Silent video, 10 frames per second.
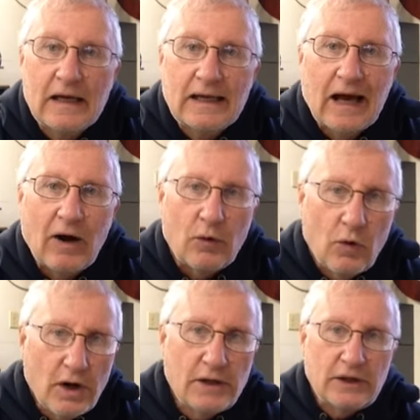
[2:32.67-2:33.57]
Now, I
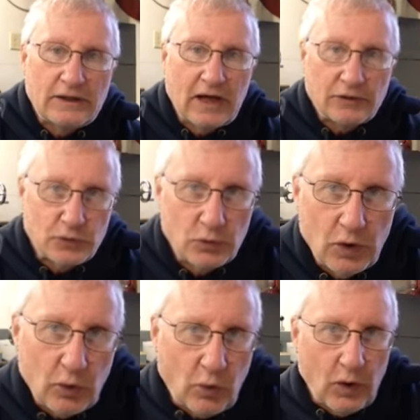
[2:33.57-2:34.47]
wanted to touch
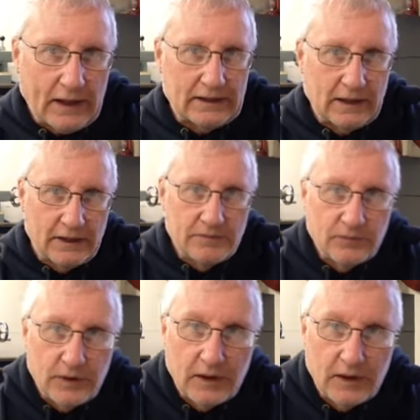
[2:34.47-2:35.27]
real quickly,